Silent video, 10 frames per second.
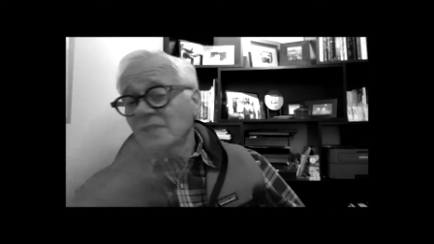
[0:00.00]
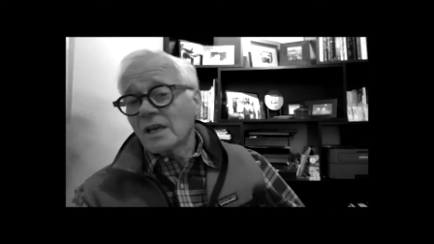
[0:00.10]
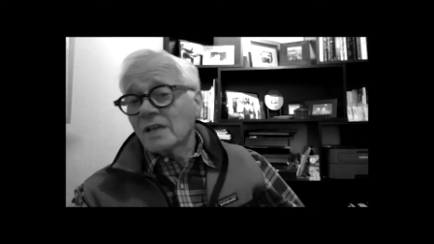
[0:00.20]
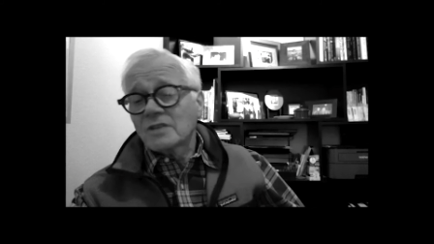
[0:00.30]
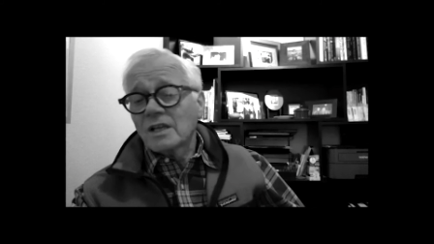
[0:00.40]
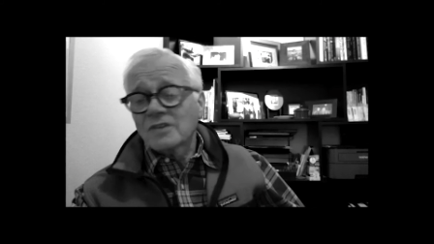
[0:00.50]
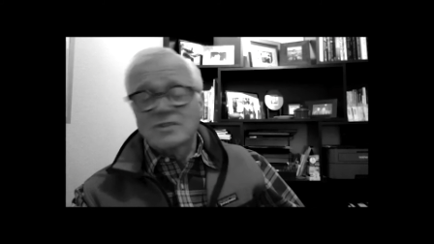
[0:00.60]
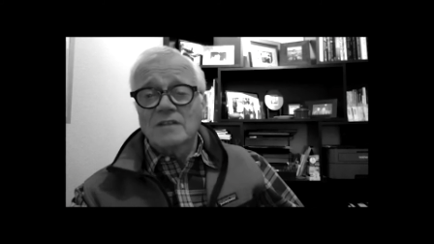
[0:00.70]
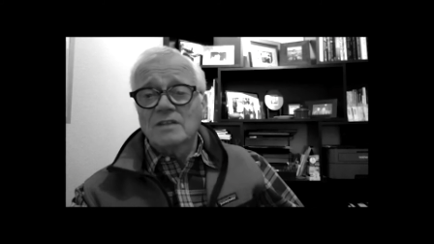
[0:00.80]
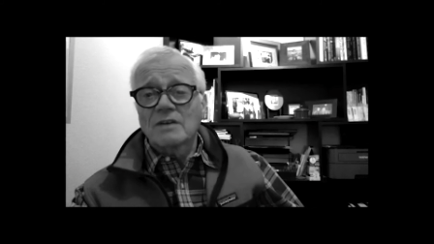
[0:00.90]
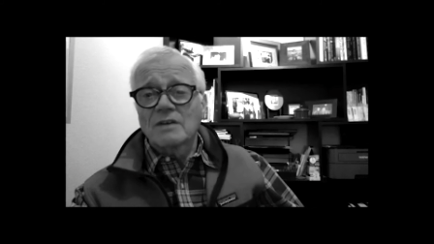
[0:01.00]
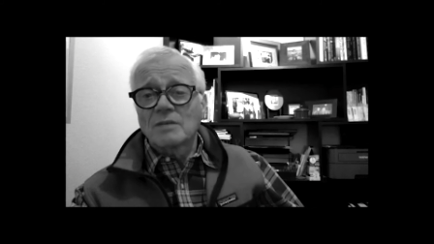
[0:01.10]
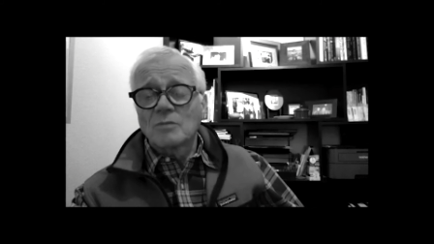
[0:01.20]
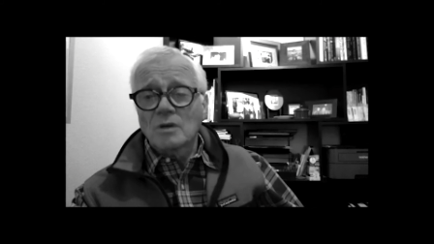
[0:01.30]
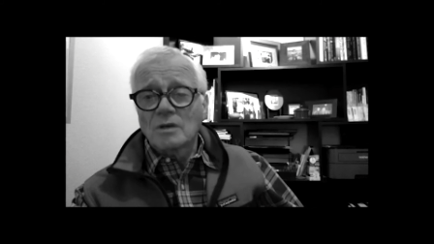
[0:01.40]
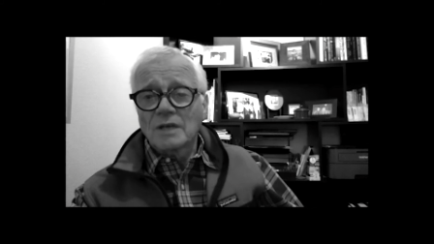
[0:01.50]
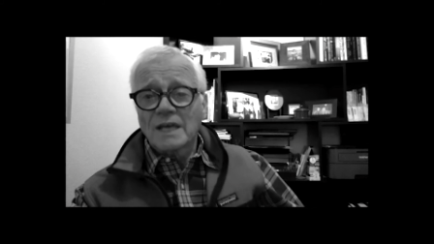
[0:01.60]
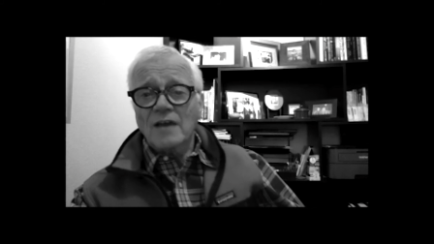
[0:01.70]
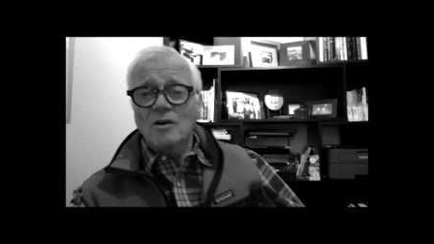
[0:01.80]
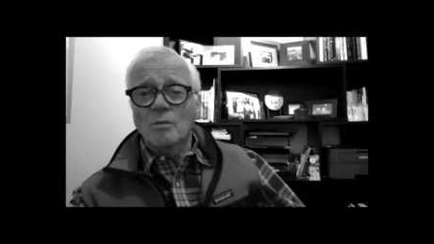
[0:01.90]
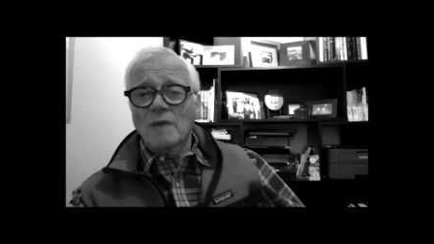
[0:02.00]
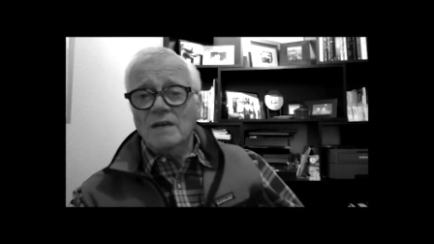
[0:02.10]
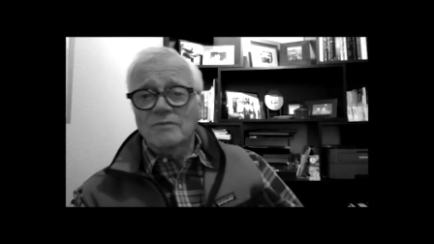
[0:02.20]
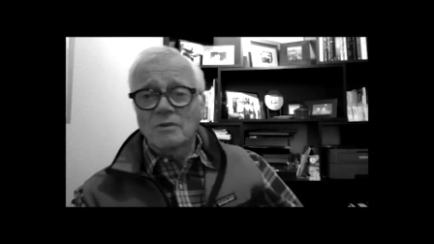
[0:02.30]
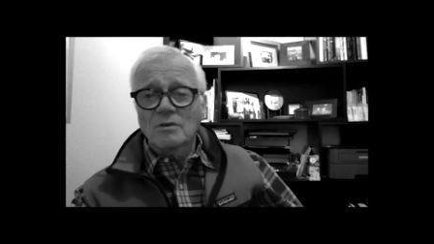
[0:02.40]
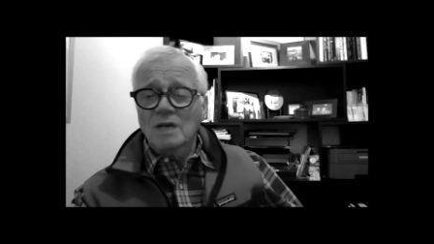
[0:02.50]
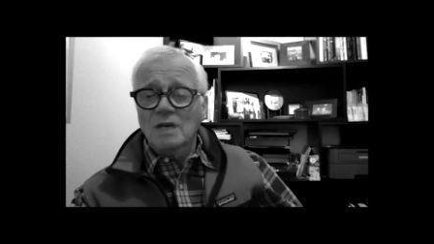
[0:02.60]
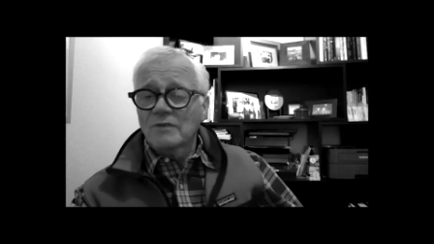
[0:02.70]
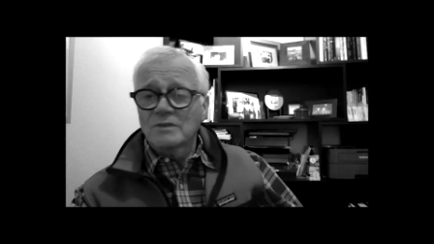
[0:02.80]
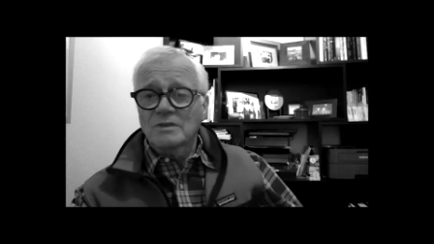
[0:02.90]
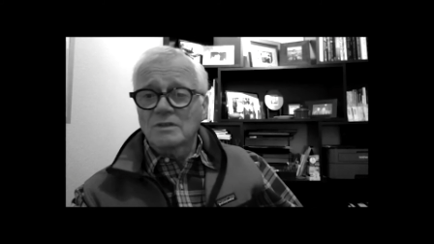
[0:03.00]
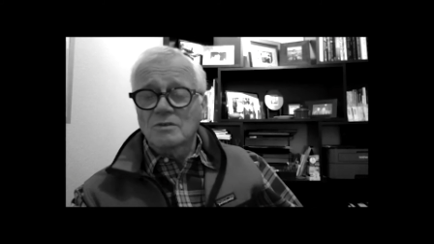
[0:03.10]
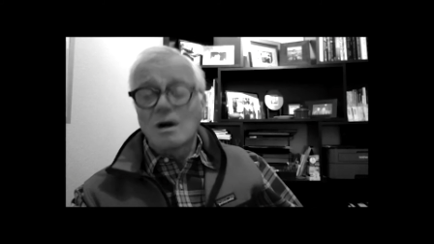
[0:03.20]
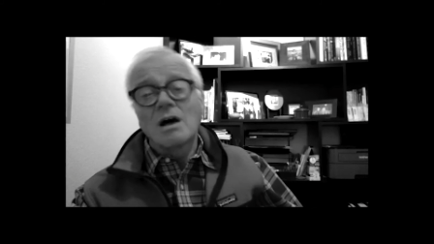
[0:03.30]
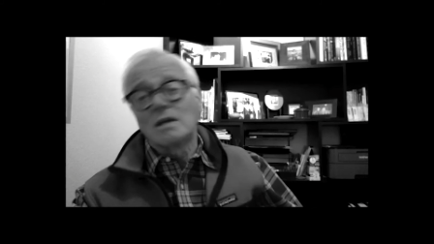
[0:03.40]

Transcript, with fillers: it's it's not there anymore. You can't go yeah. back and photograph it. It's gone.